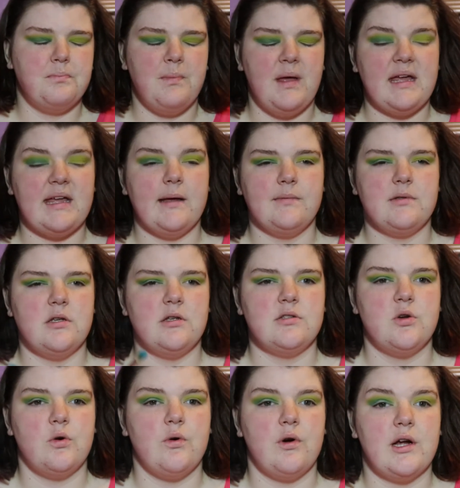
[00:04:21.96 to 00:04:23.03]
makeup
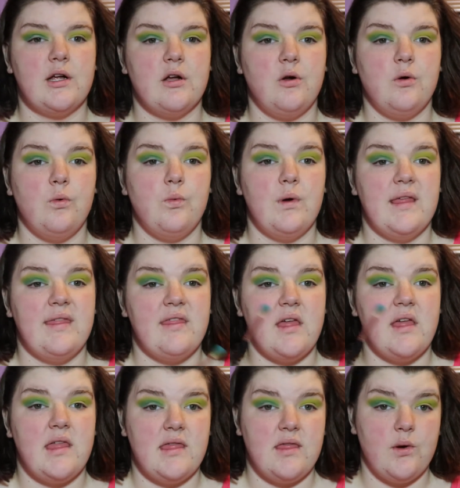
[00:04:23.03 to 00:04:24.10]
tutorial with
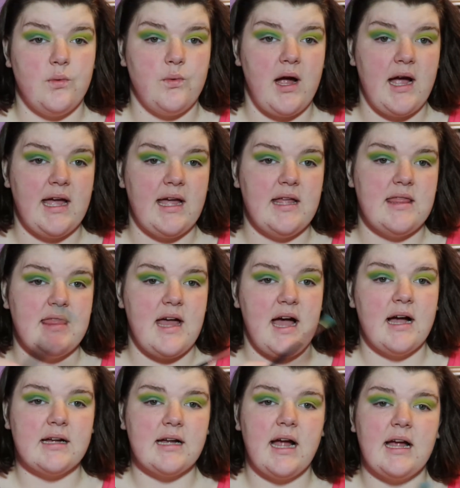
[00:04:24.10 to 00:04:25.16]

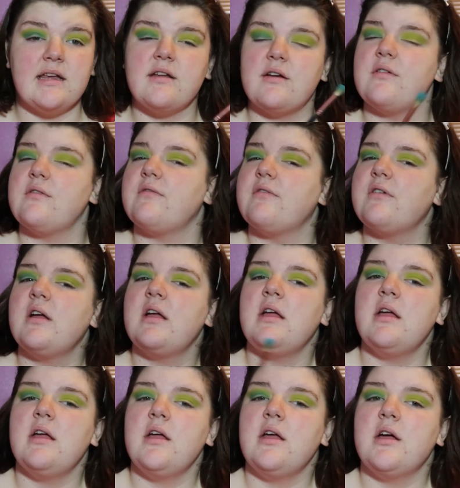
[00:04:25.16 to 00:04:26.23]
that kind of
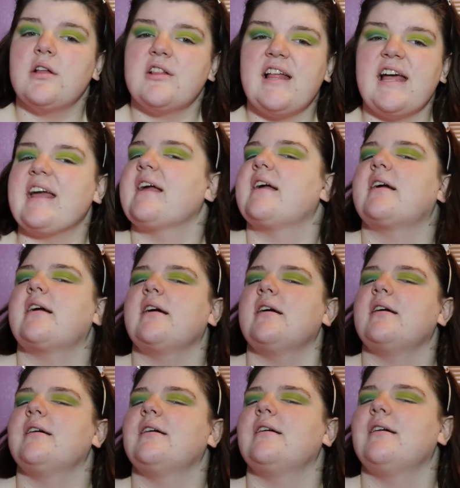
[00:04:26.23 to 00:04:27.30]
like
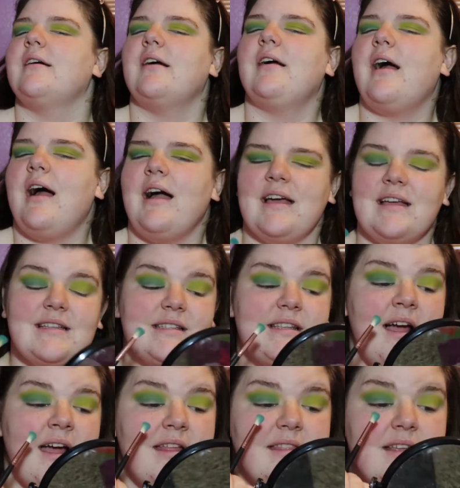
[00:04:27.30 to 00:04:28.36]

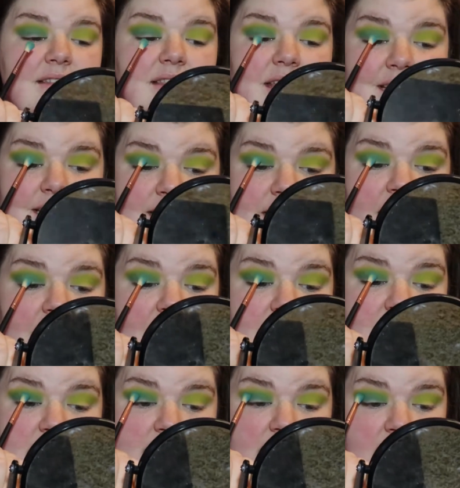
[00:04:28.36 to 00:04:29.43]
eyesight that they say,
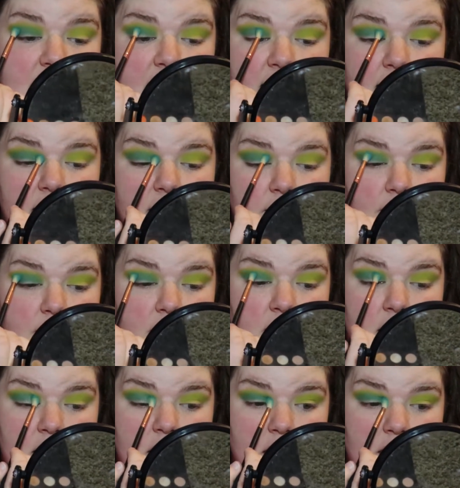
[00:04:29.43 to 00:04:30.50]
and see if
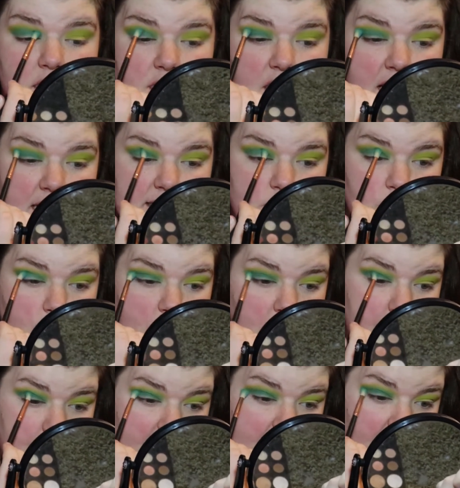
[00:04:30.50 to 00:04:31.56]
that's
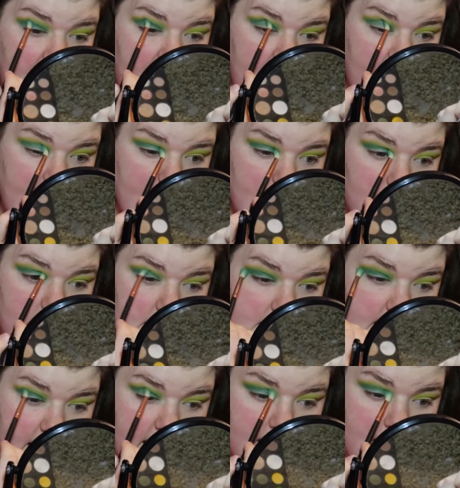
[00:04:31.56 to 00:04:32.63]
what my eye looks
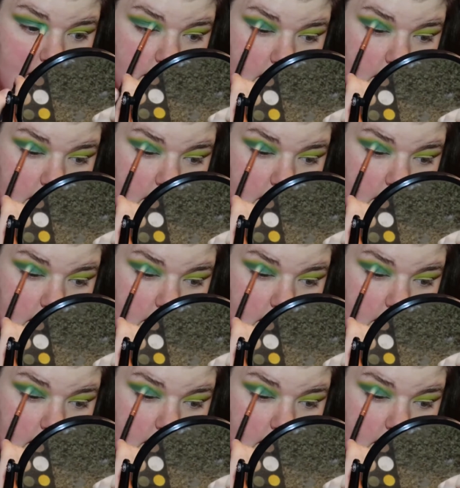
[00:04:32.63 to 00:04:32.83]
like.